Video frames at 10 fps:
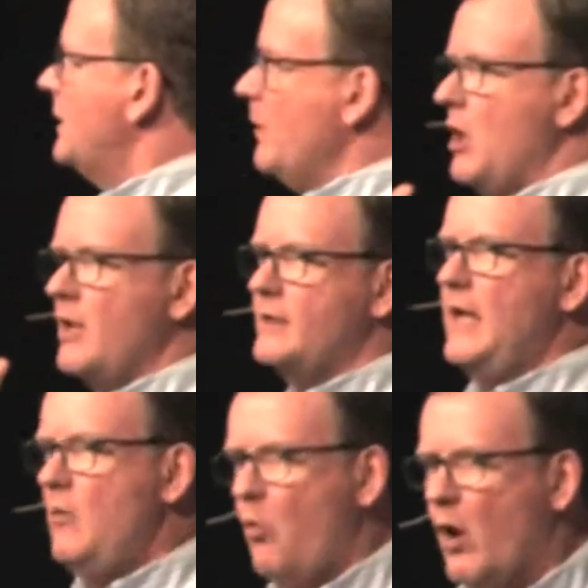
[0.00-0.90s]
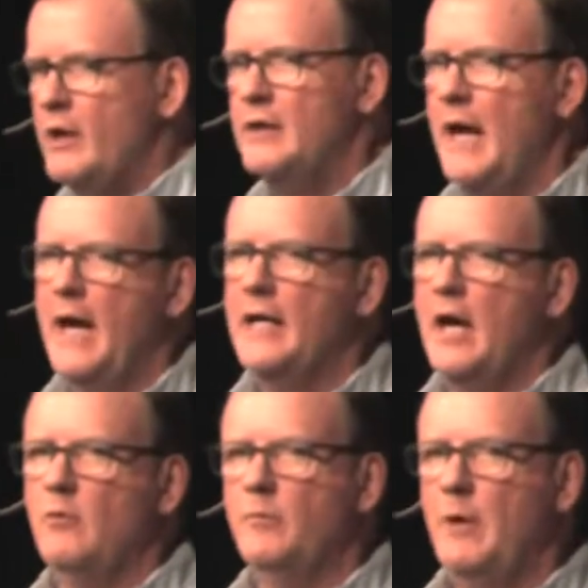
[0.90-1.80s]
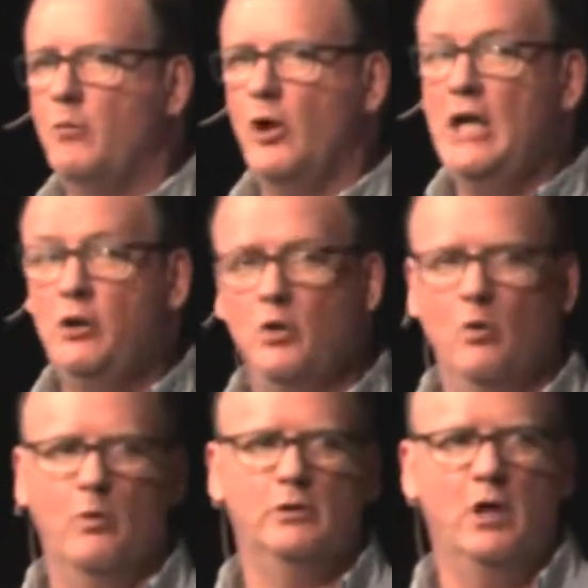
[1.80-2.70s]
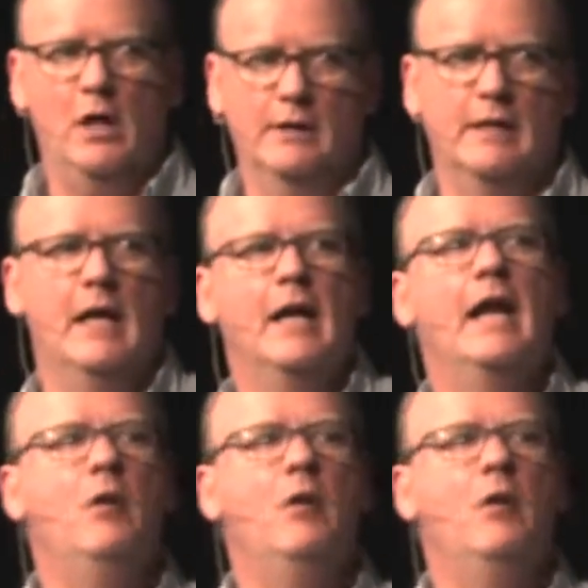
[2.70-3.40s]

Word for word: because he wanted to hang out with people he knew who were lost. He